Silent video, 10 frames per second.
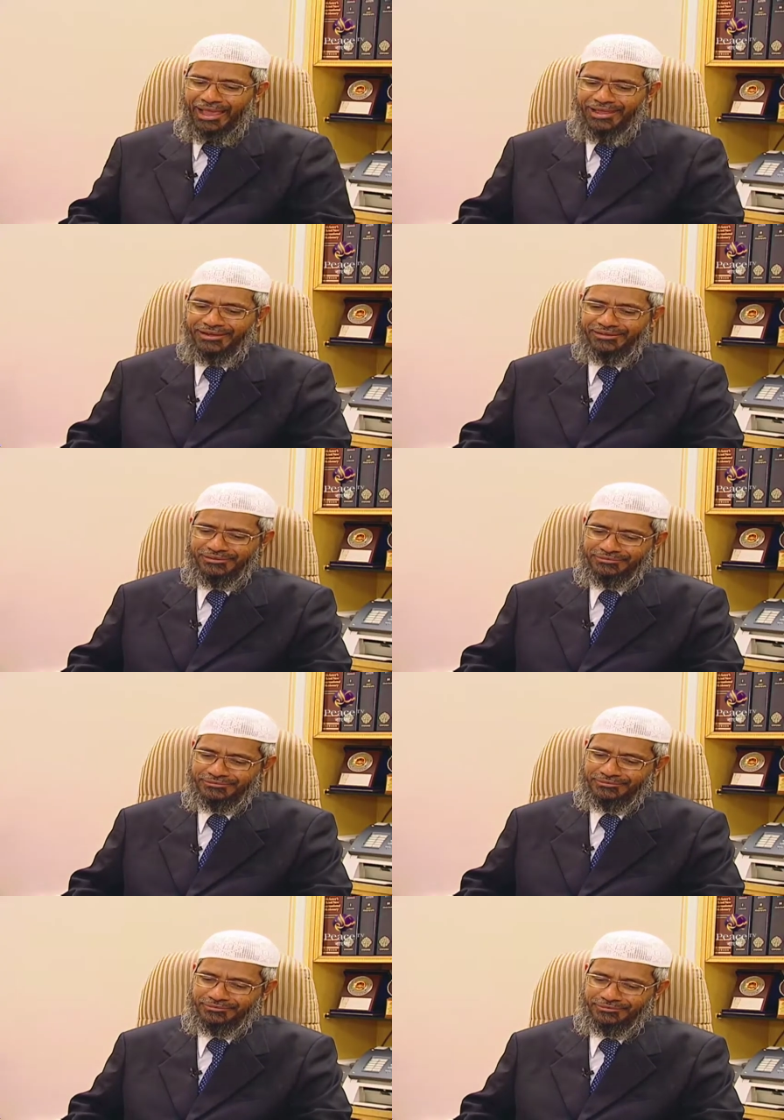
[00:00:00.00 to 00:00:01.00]
And
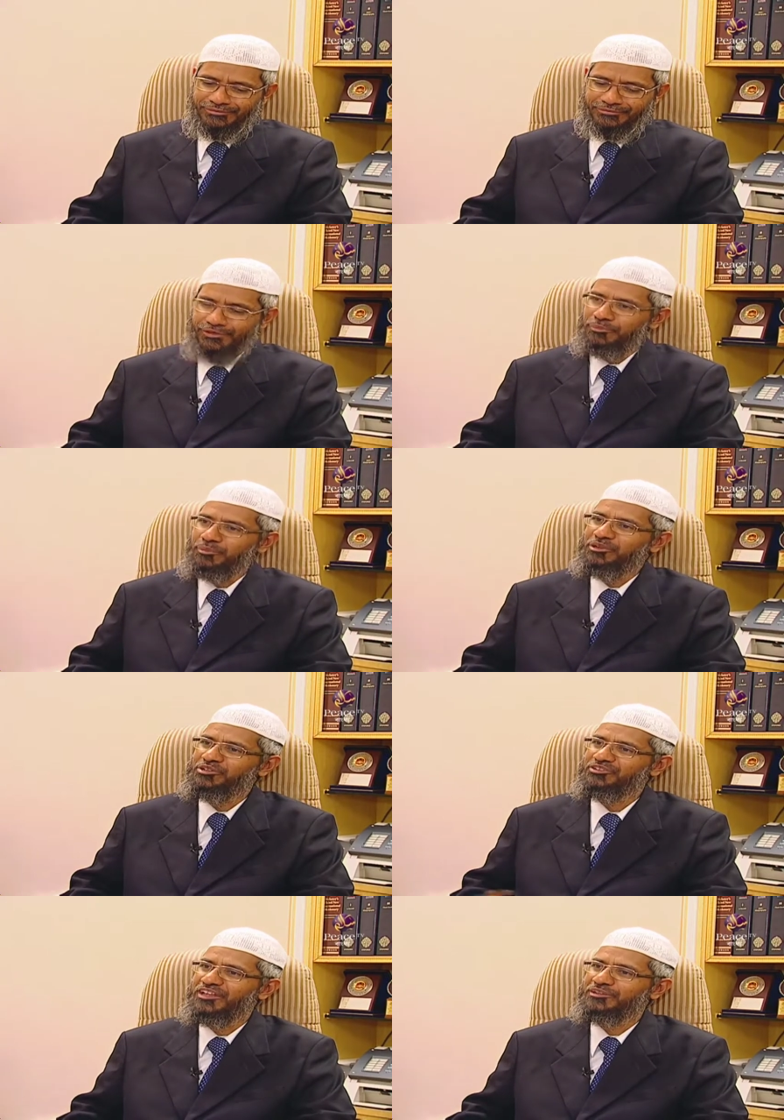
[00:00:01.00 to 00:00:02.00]
when people used